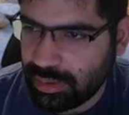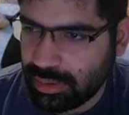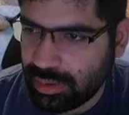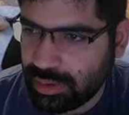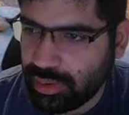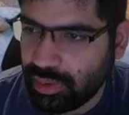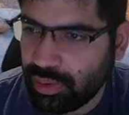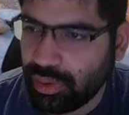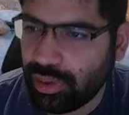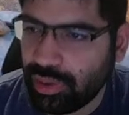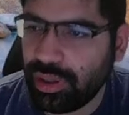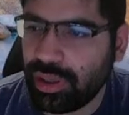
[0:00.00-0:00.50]

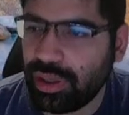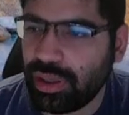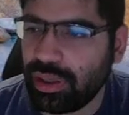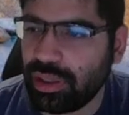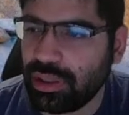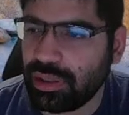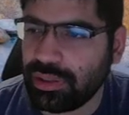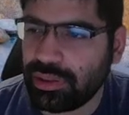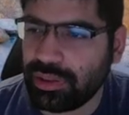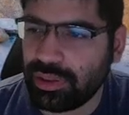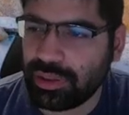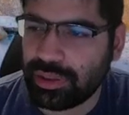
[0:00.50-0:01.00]
Oh,
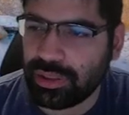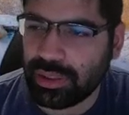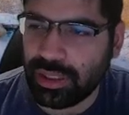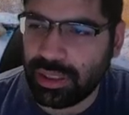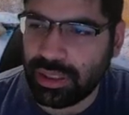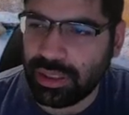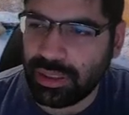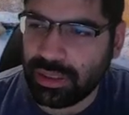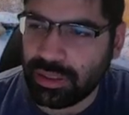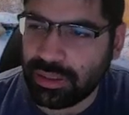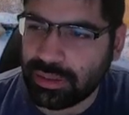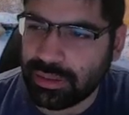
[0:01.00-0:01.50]
you
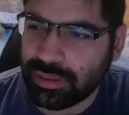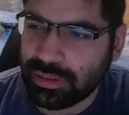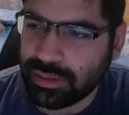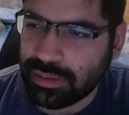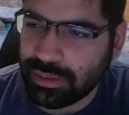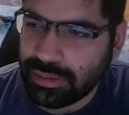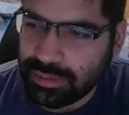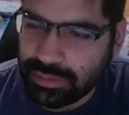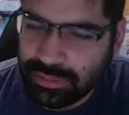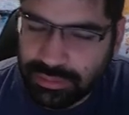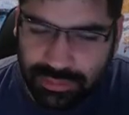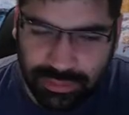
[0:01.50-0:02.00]
didn't?
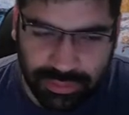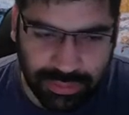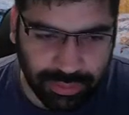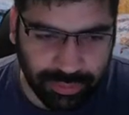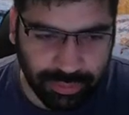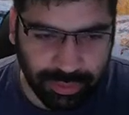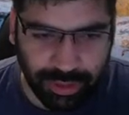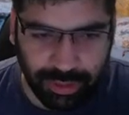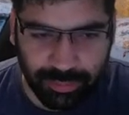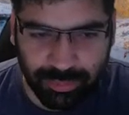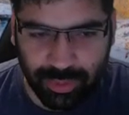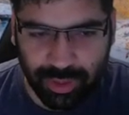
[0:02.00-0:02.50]

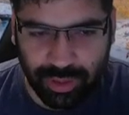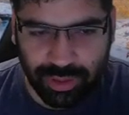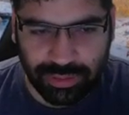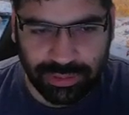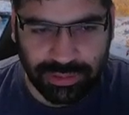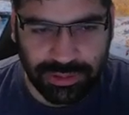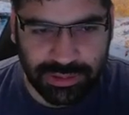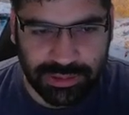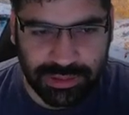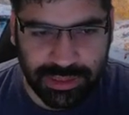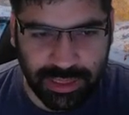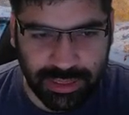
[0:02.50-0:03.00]
Do it, bro.
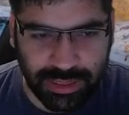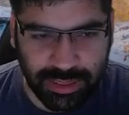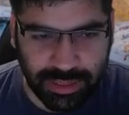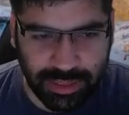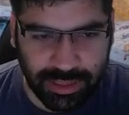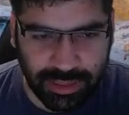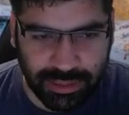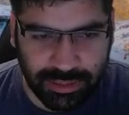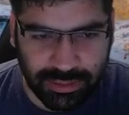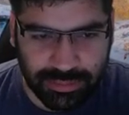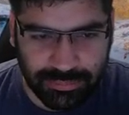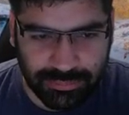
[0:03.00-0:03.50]
Just get it done.